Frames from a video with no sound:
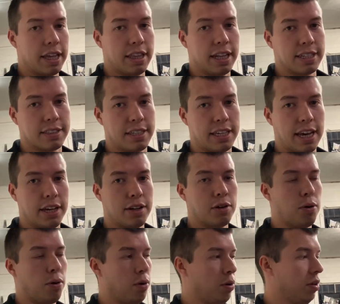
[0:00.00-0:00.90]
That's the end
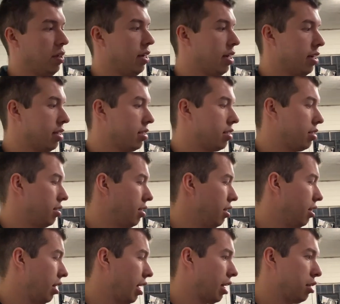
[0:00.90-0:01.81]
goal, is
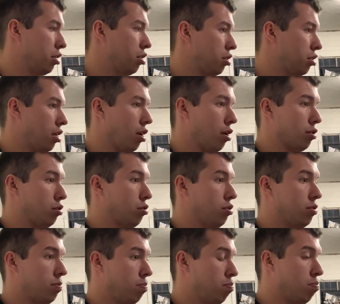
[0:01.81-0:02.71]
like just a
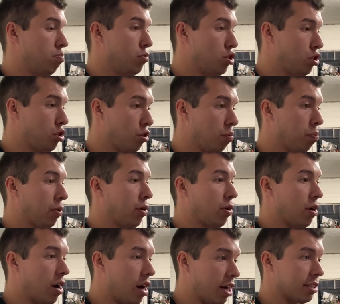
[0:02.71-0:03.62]

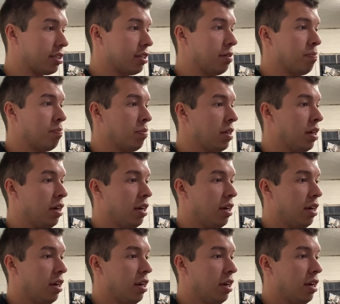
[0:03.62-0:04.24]
super awesome